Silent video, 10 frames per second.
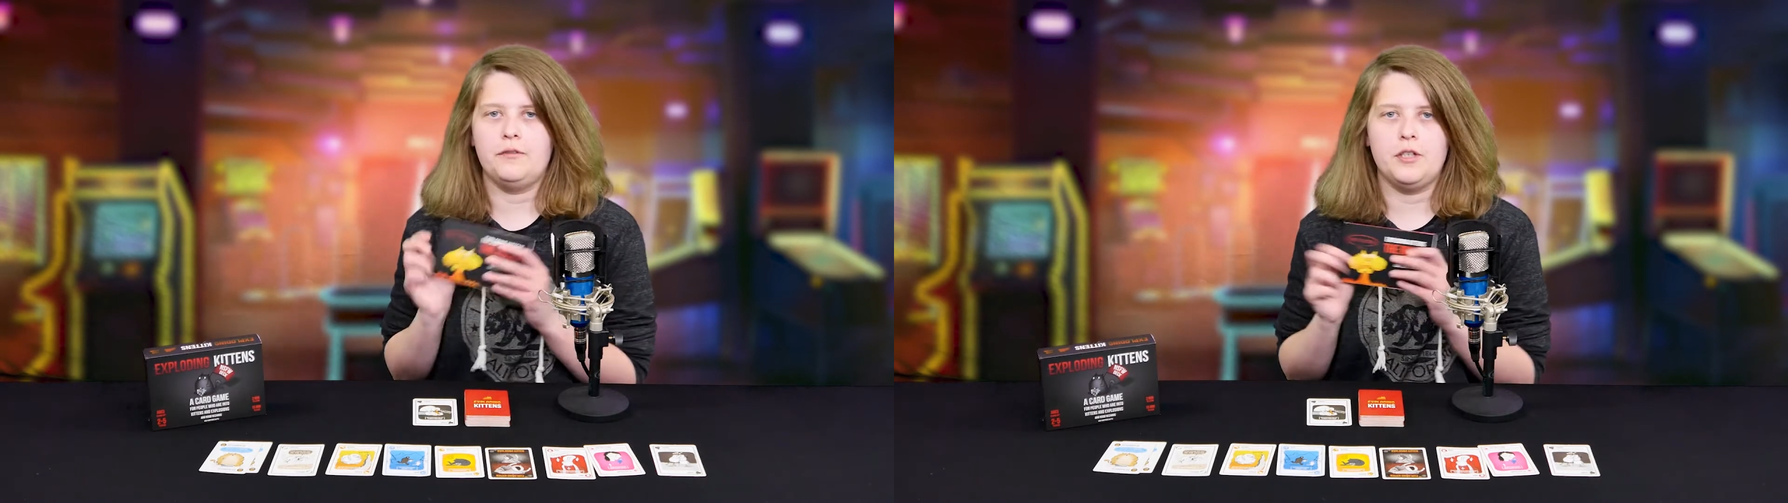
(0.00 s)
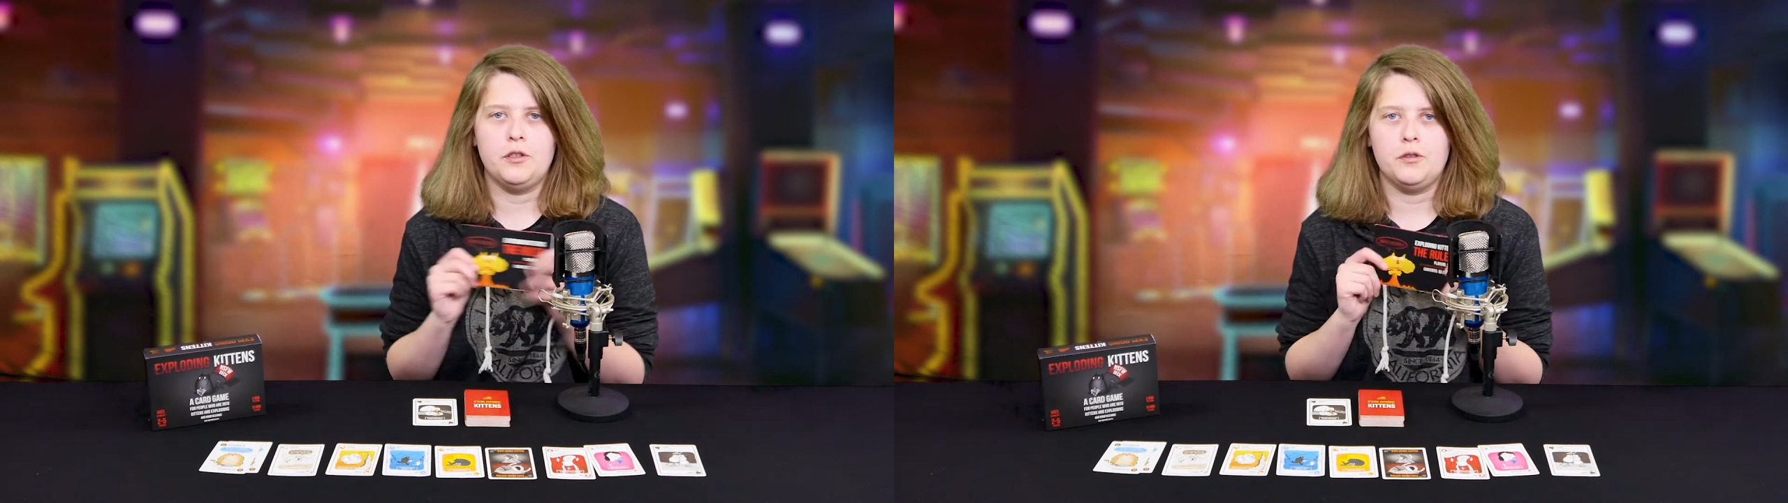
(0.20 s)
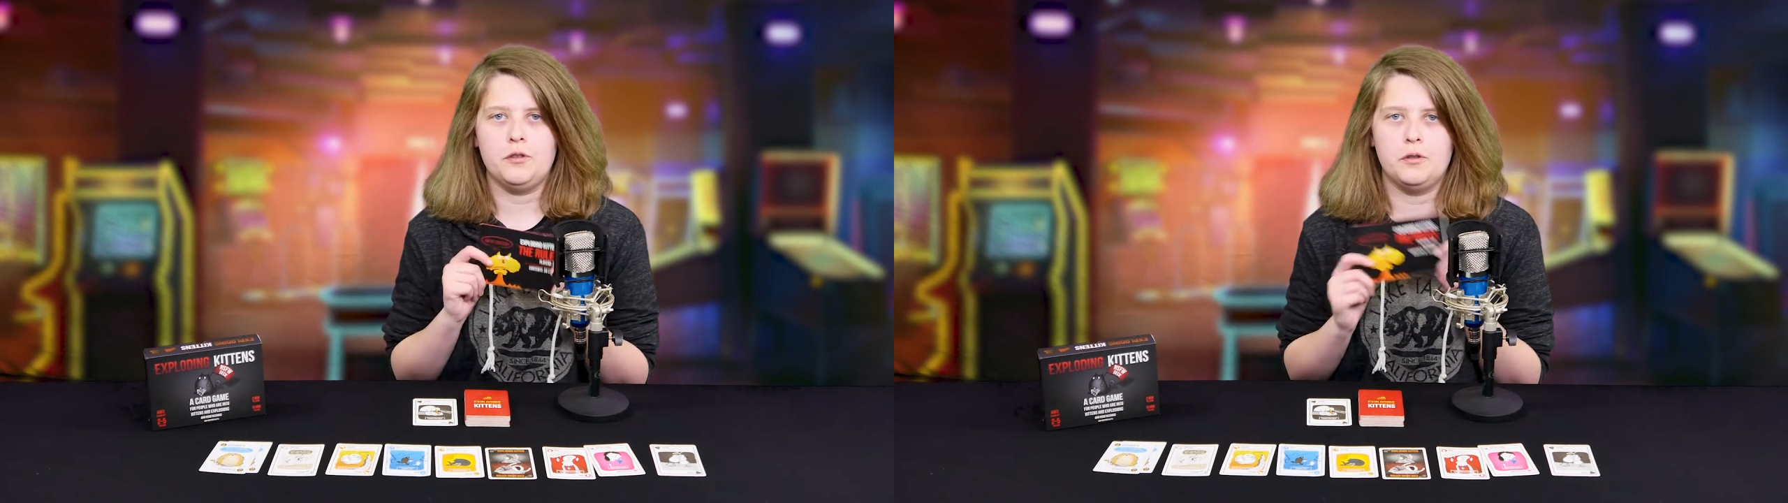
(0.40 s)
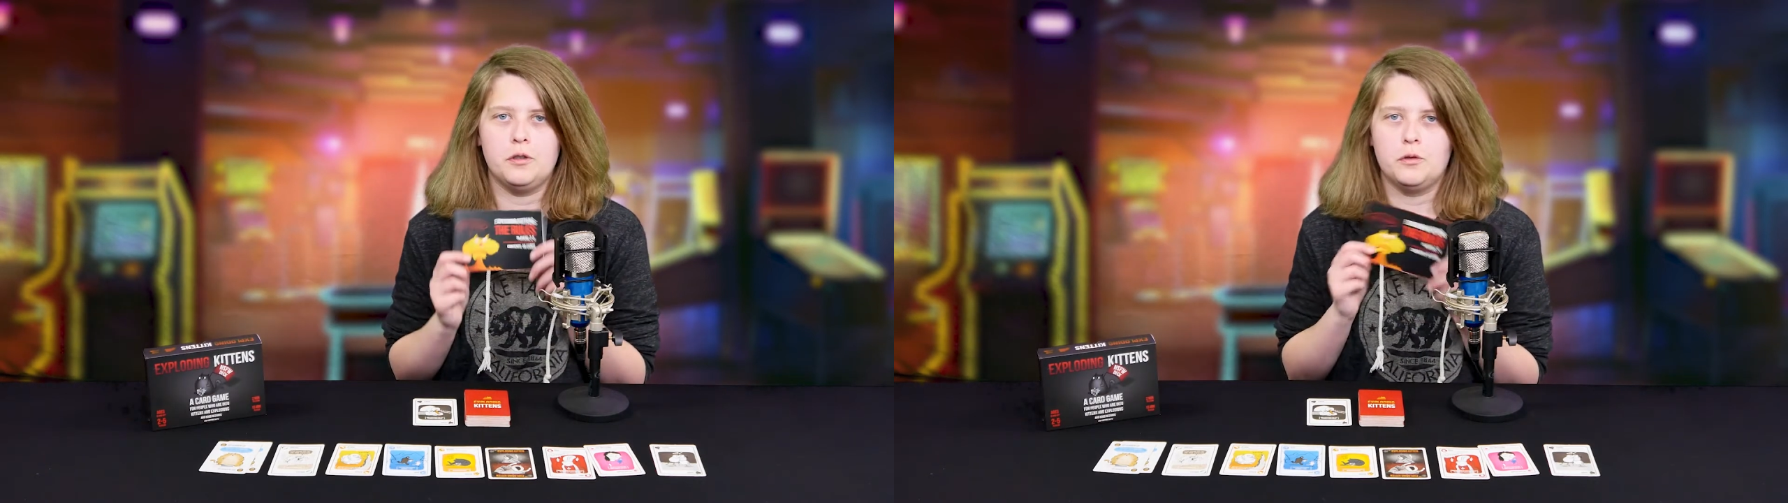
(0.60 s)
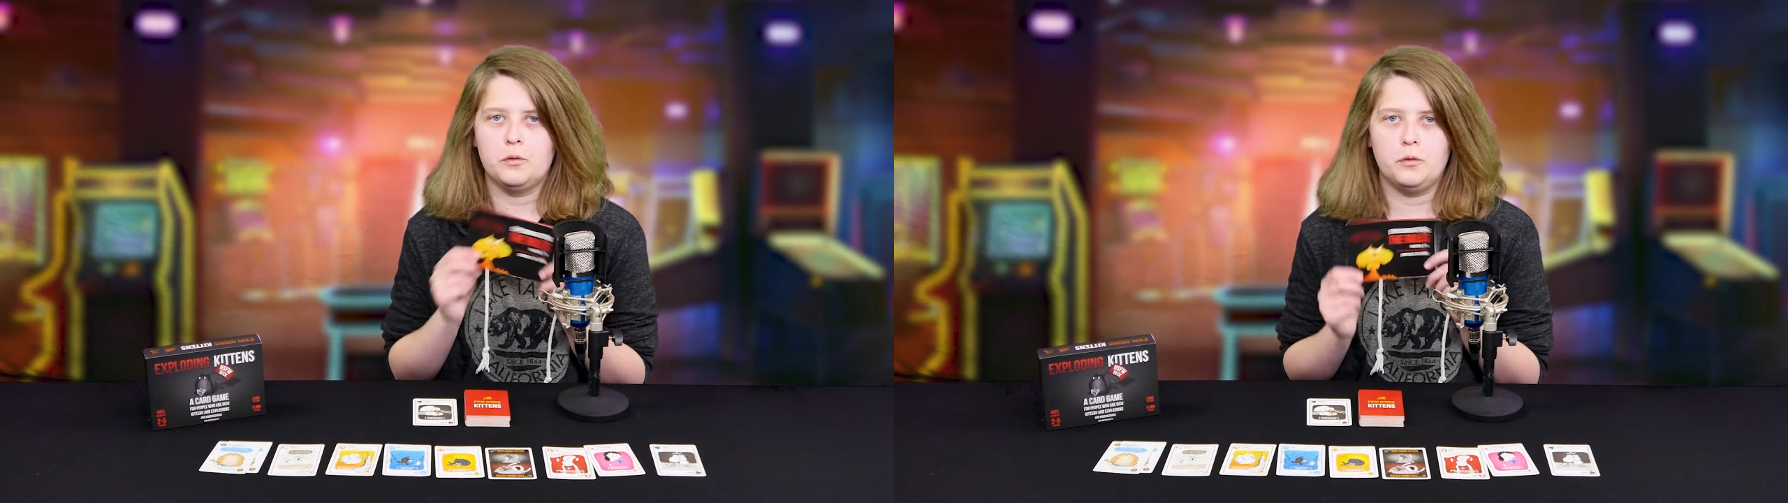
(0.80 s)

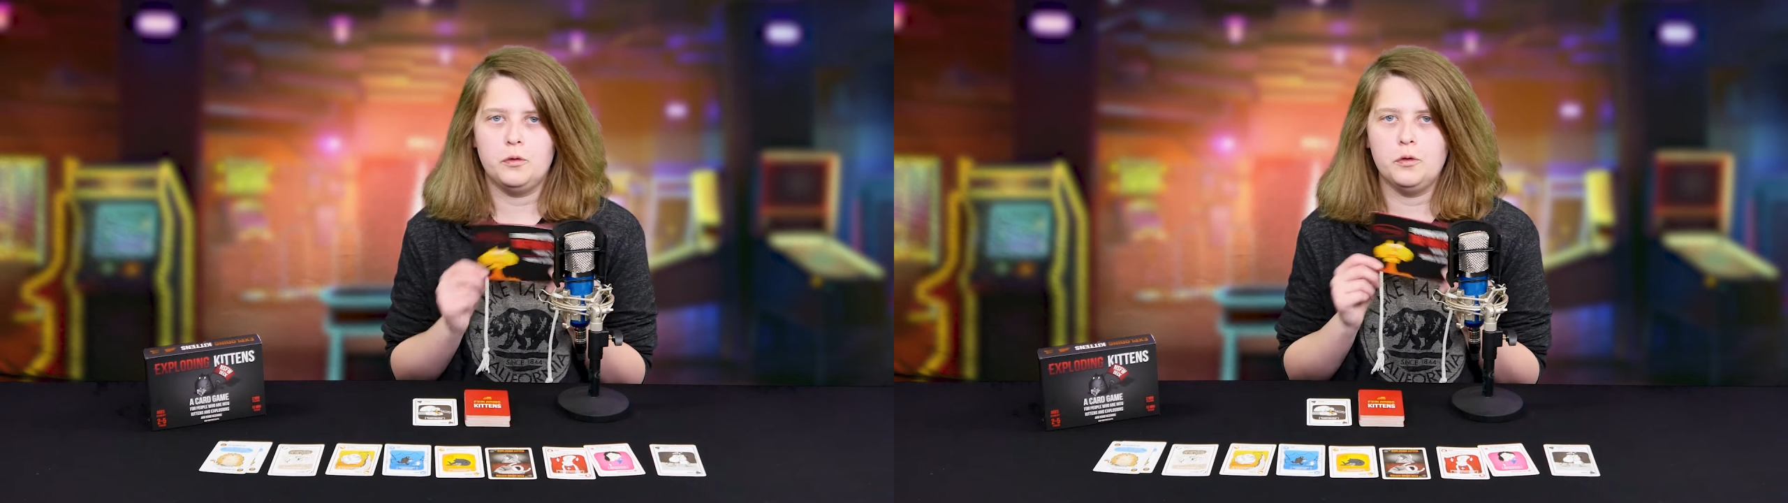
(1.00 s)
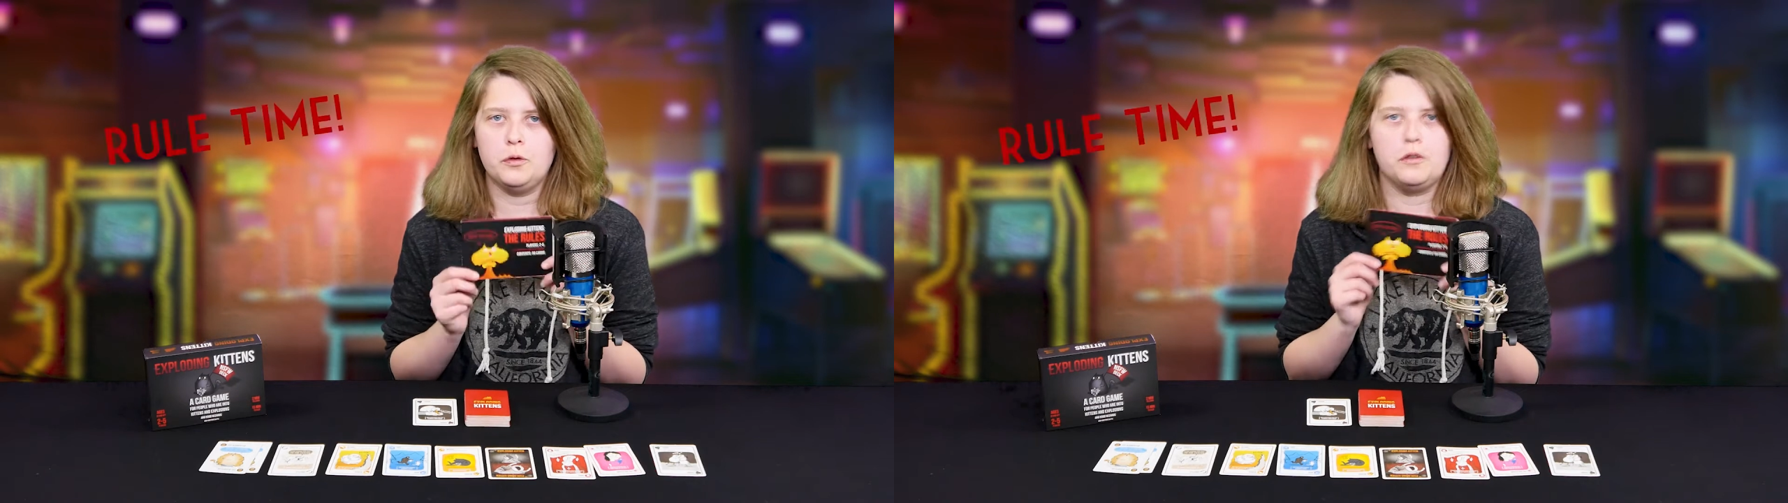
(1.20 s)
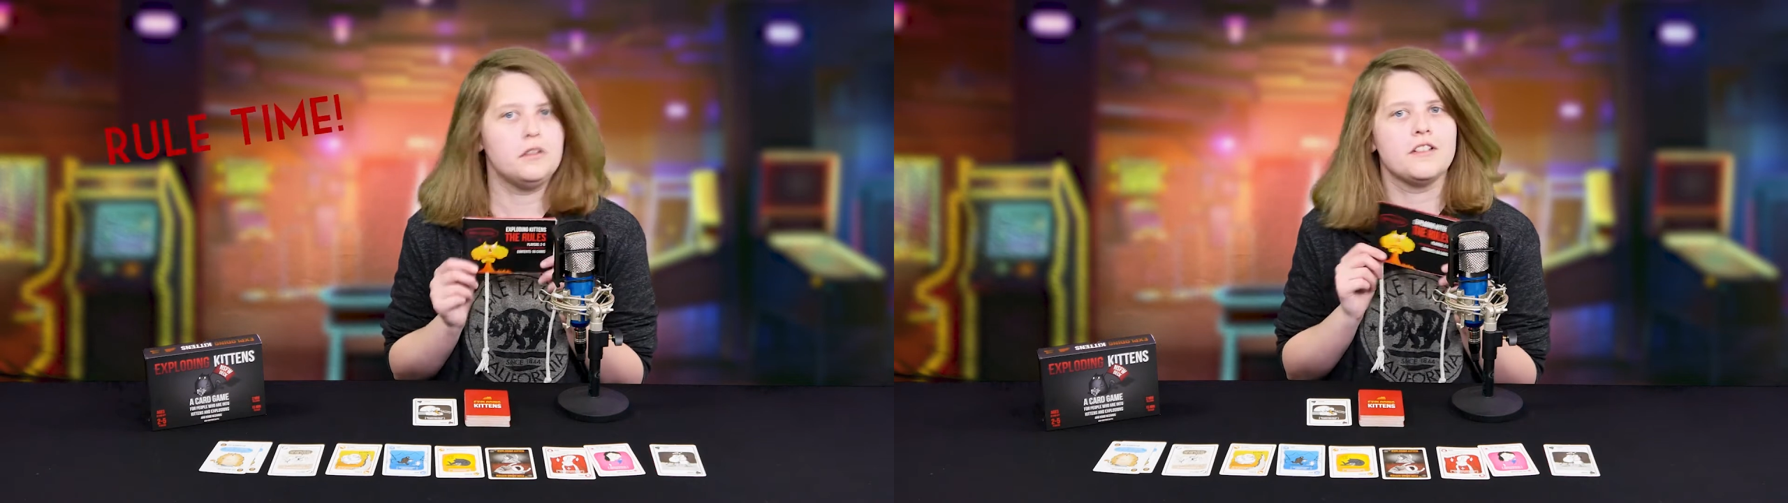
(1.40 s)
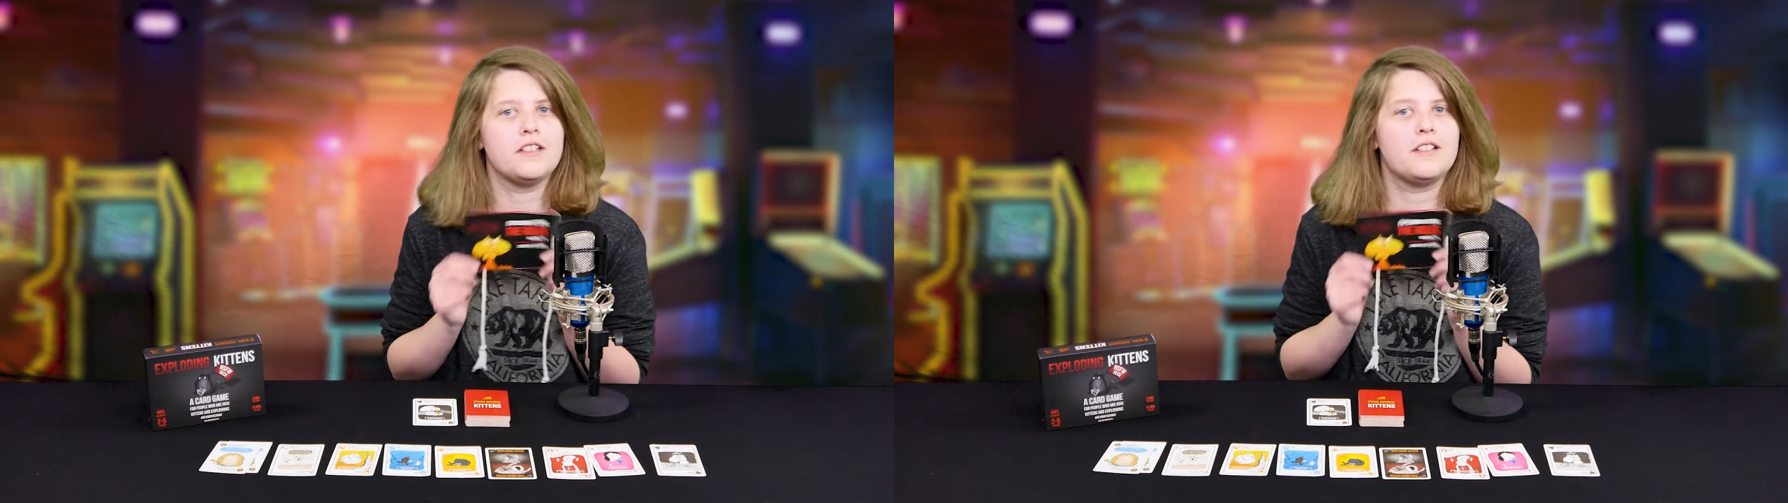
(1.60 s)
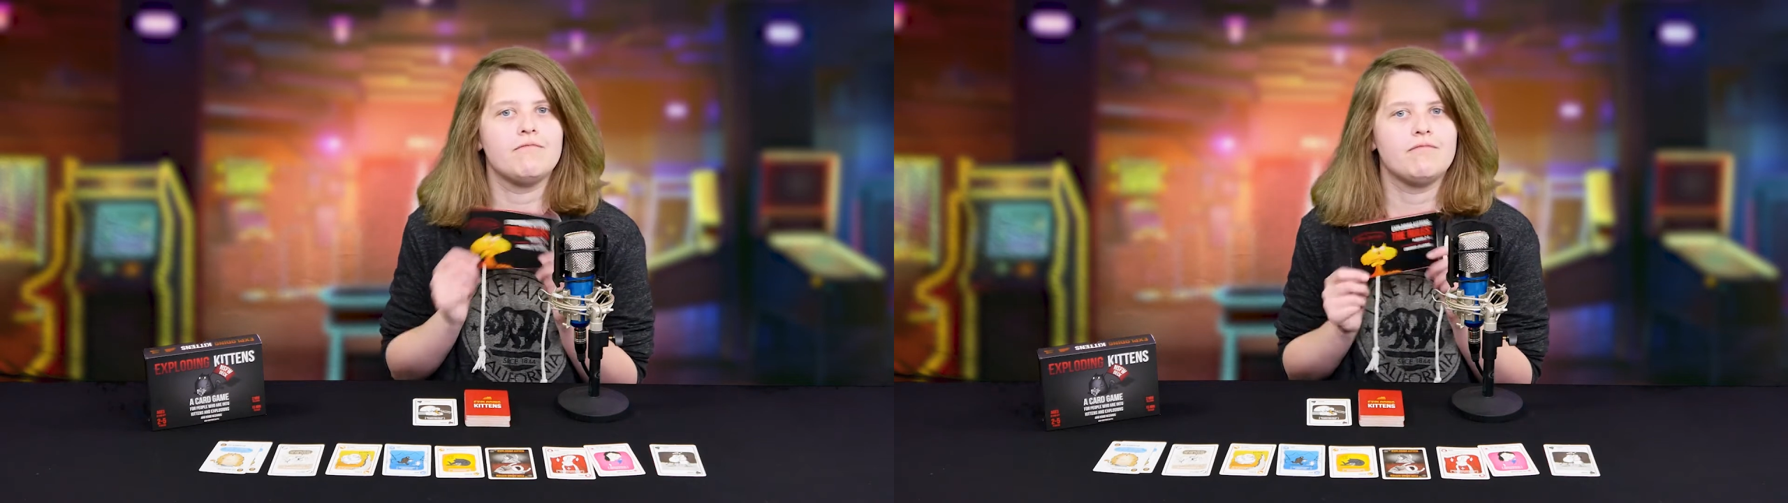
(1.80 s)
few
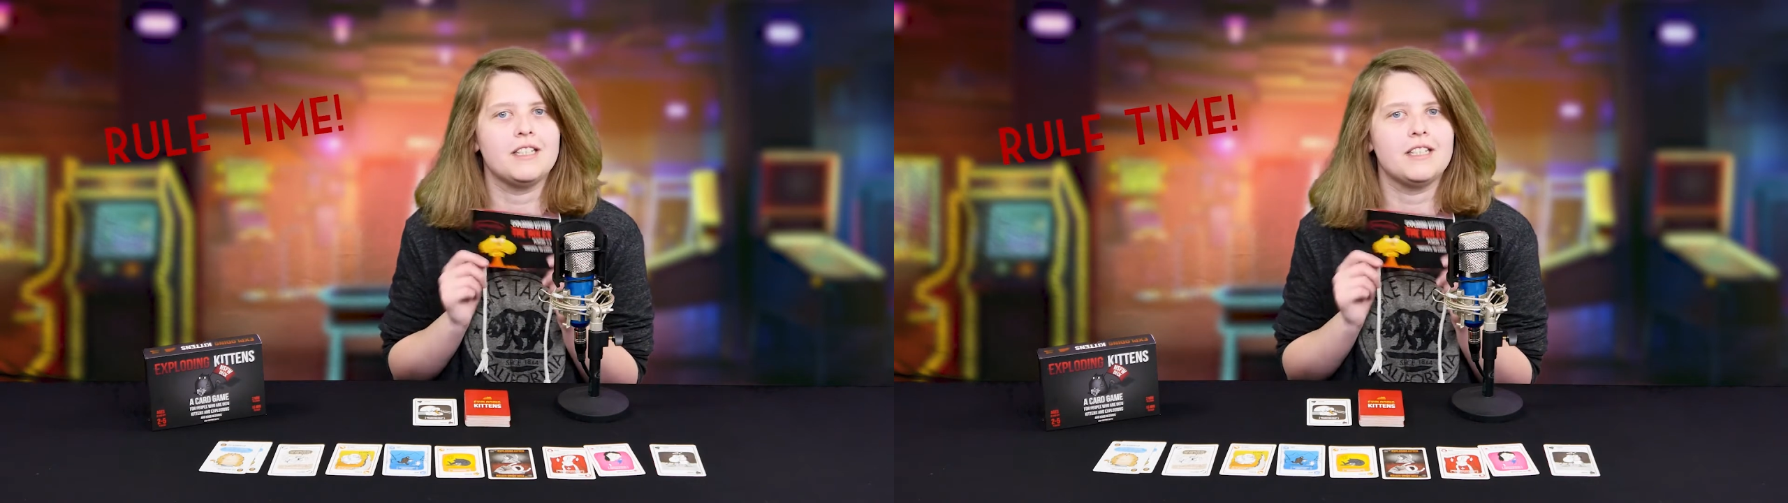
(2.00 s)
rules.